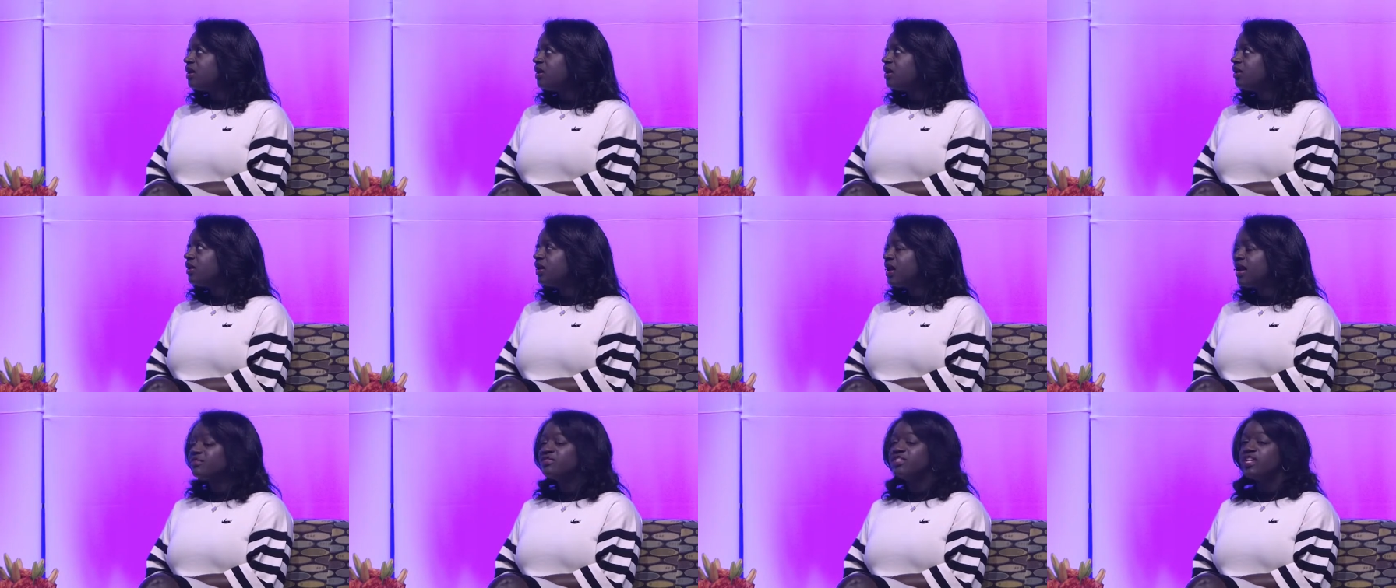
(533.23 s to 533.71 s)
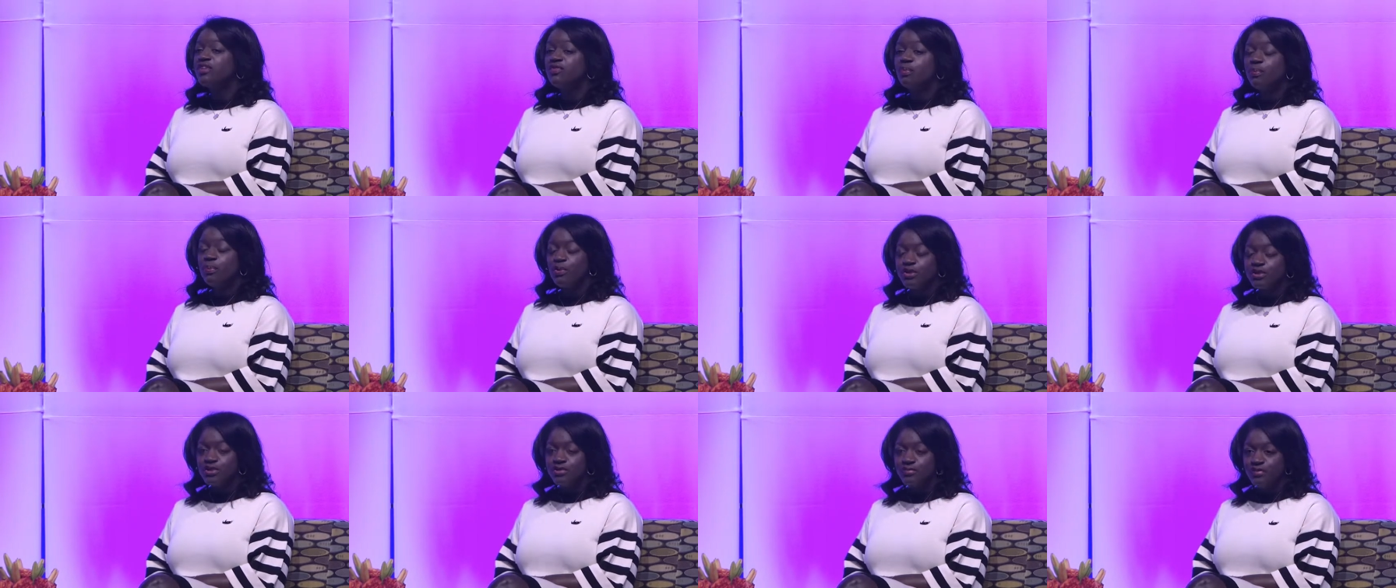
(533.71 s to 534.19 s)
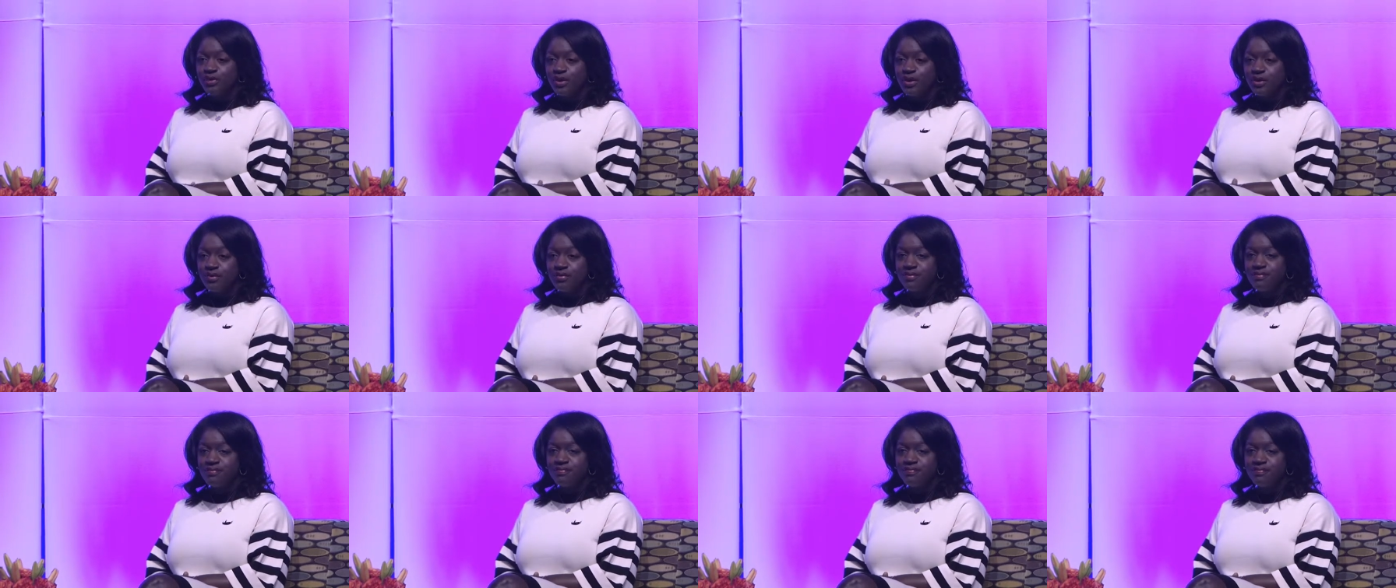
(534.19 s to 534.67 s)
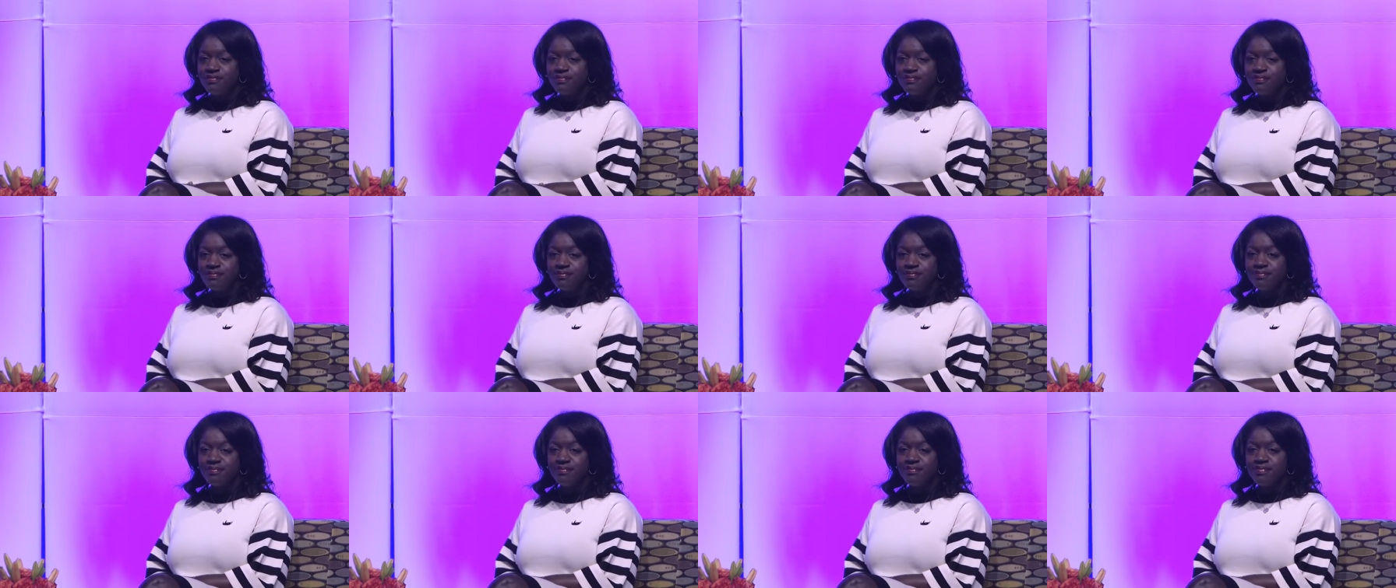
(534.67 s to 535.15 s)
you have to have a point of view.
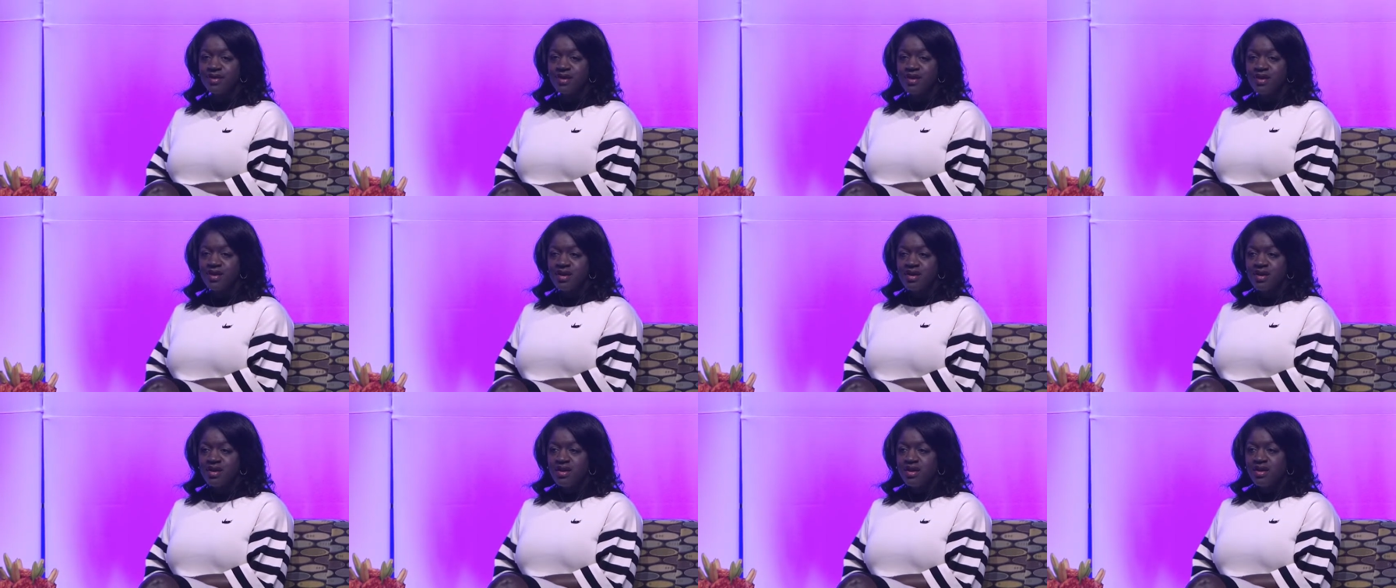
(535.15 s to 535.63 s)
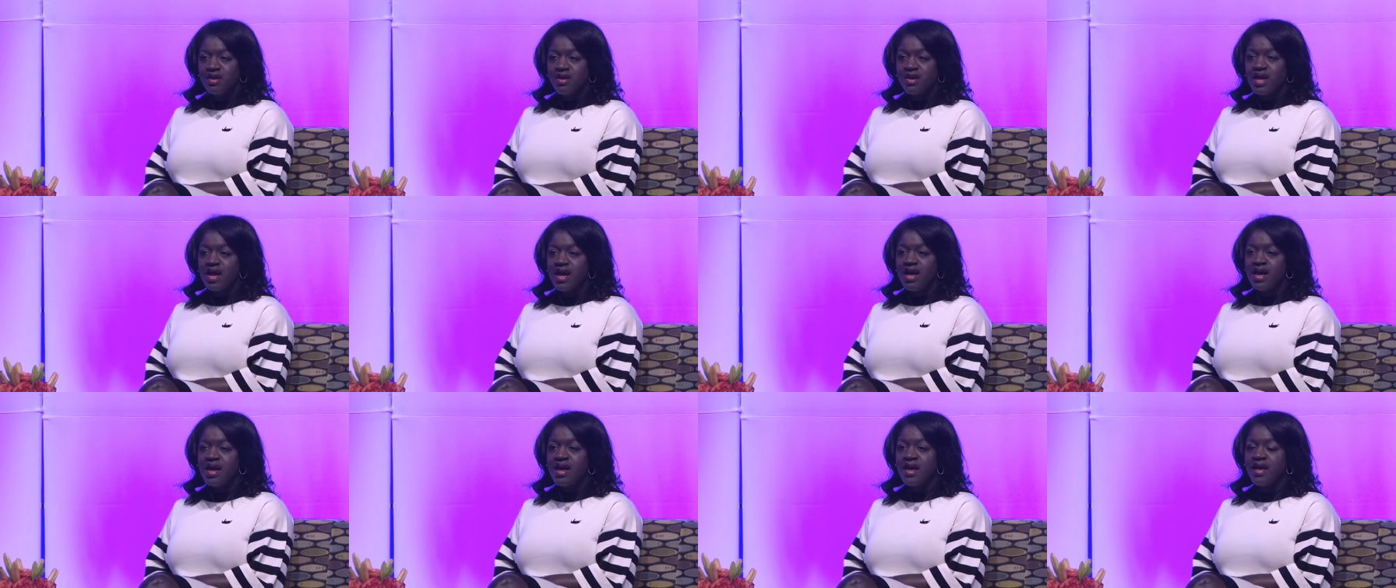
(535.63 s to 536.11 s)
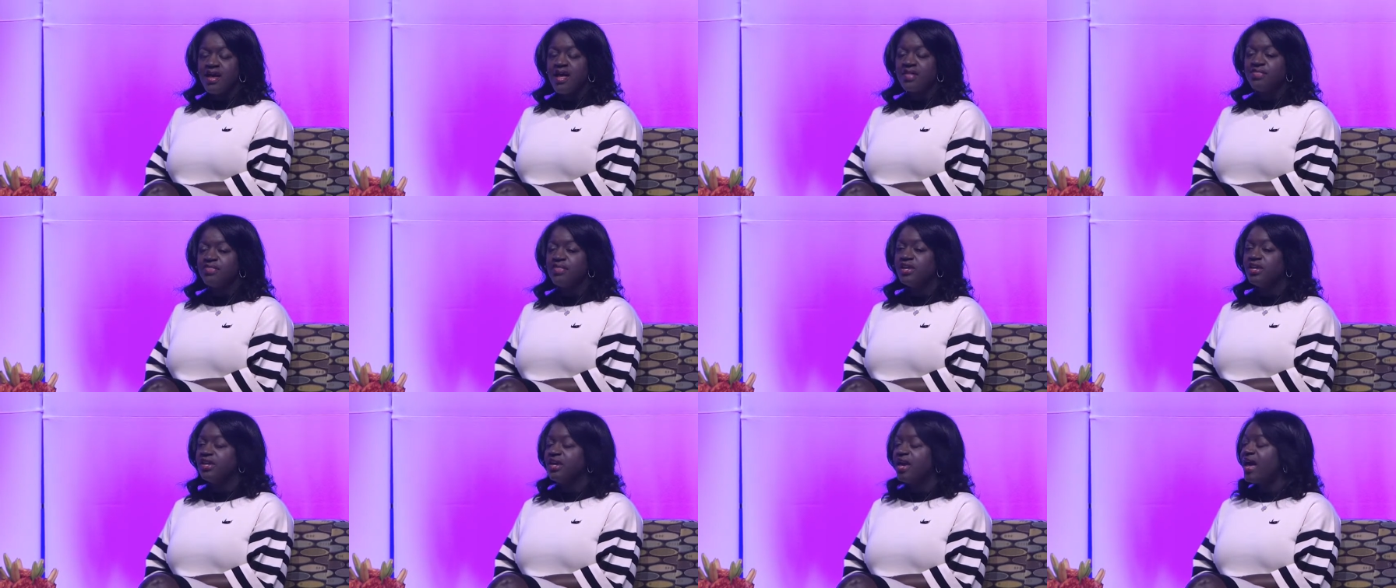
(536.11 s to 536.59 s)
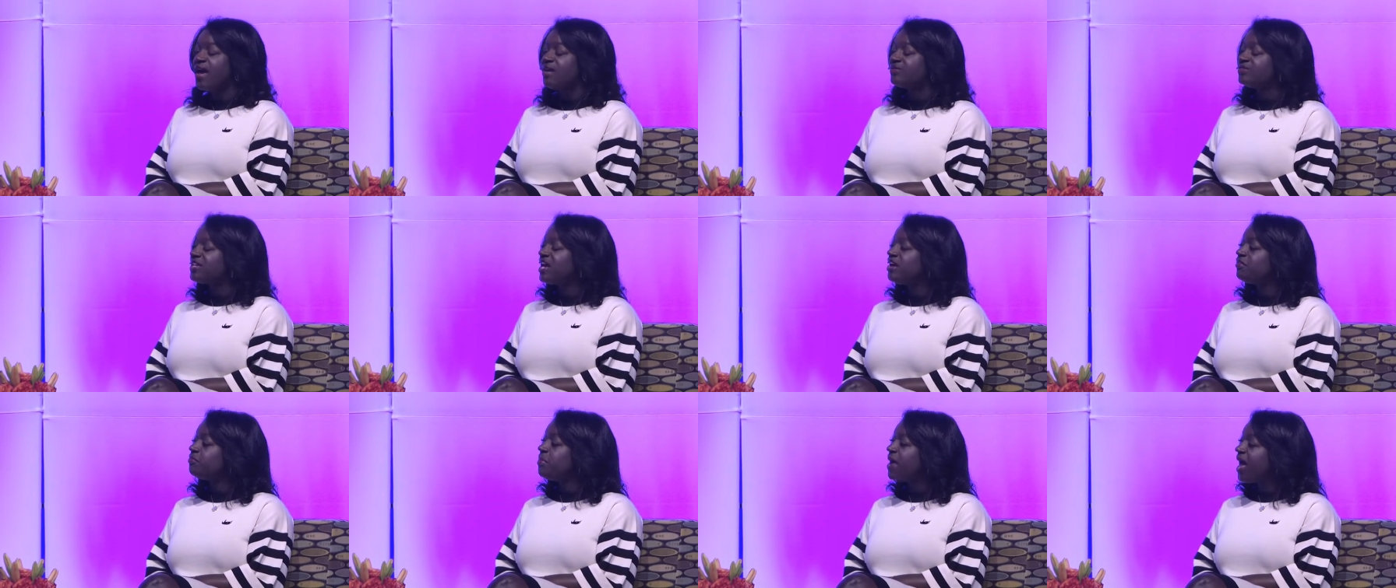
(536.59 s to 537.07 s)
Uh, I think you have
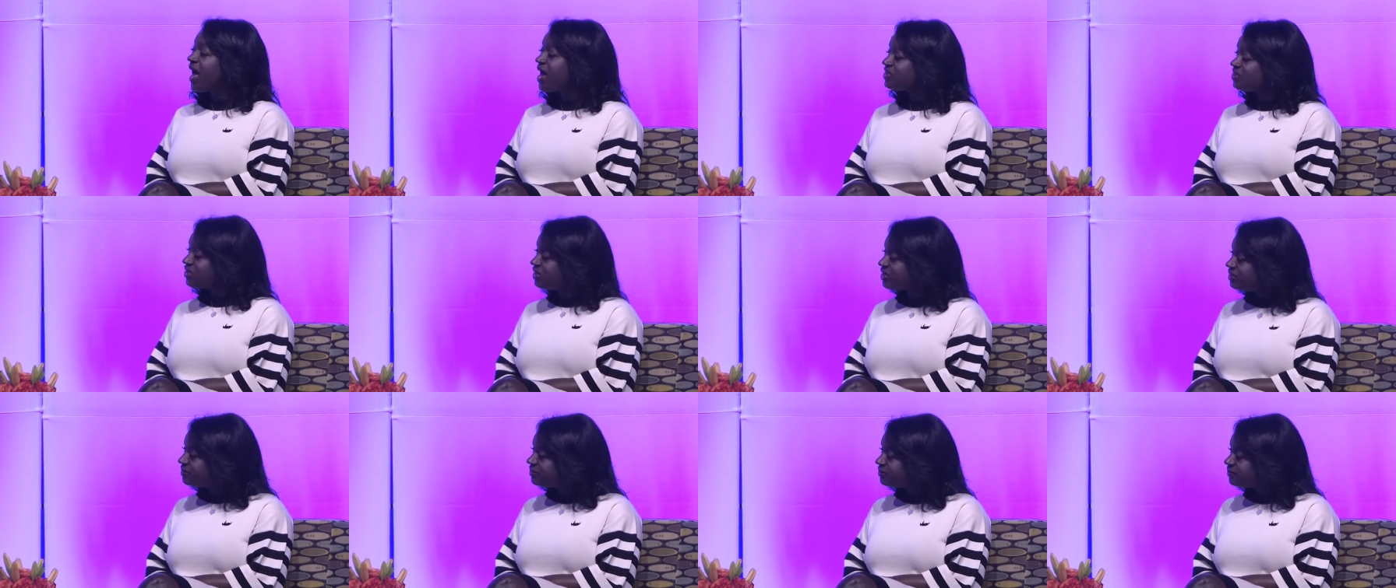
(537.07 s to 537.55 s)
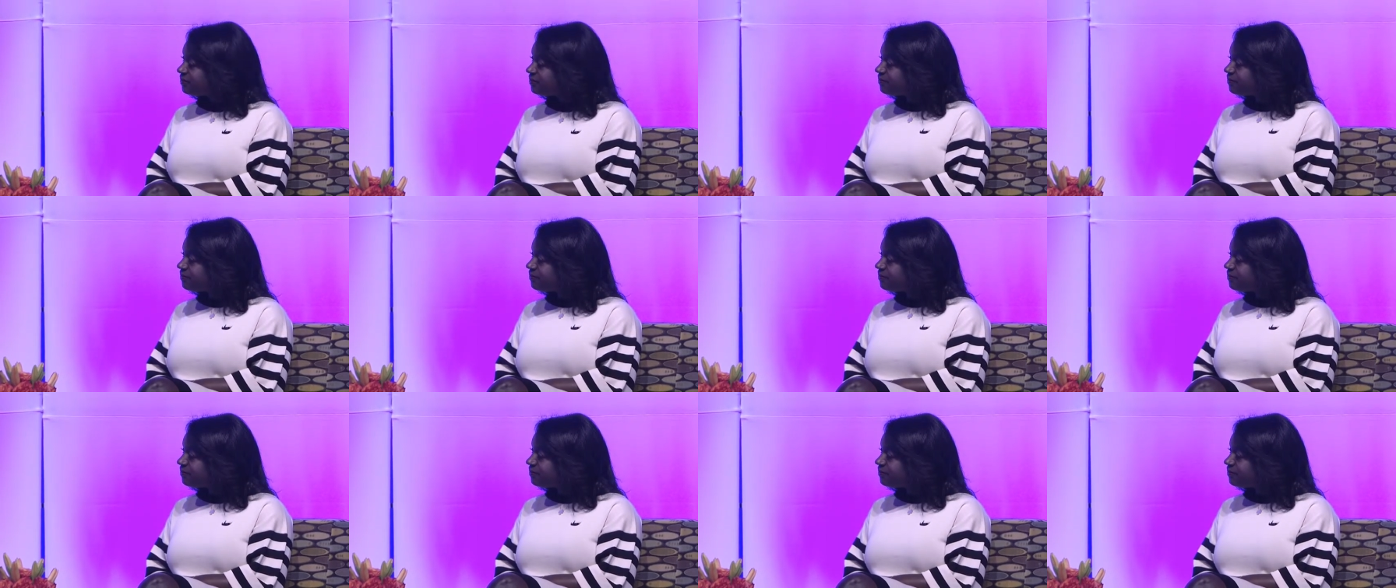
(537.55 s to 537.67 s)
to have passion.